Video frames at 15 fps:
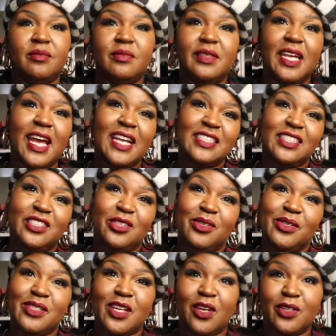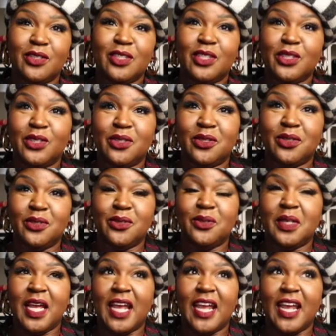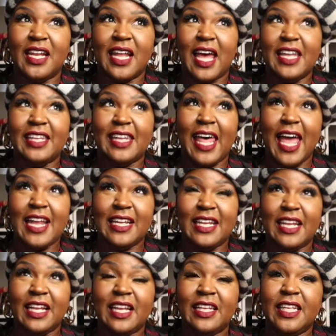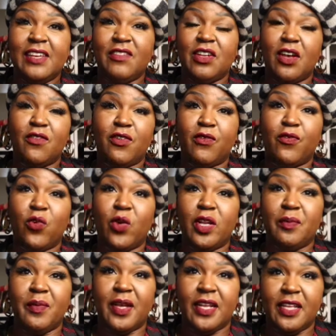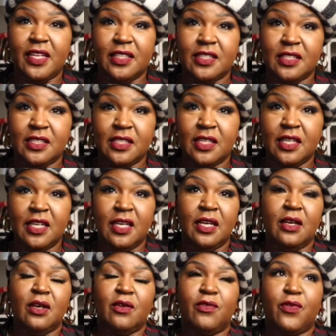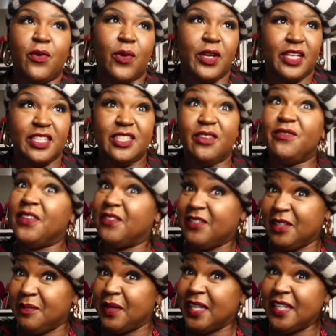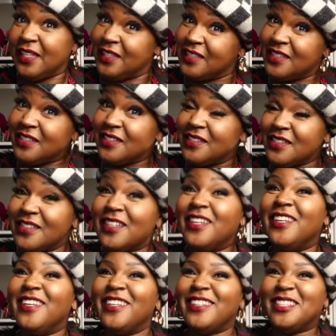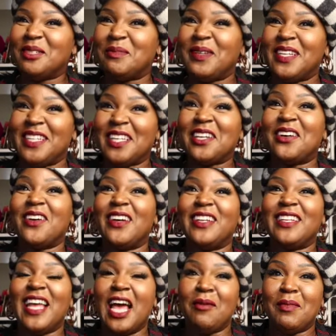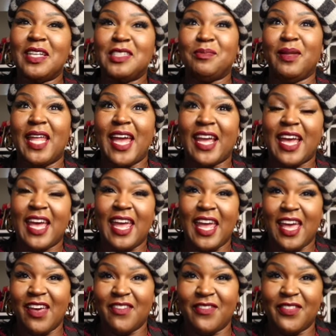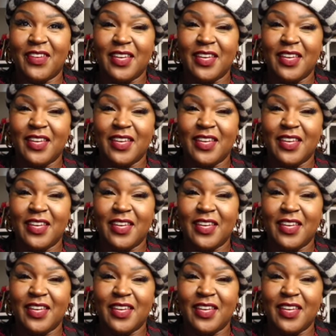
yeah, I just use those two, and I lighten it, leave it on for 40 minutes, 40 to 50 minutes, depending on how much black I have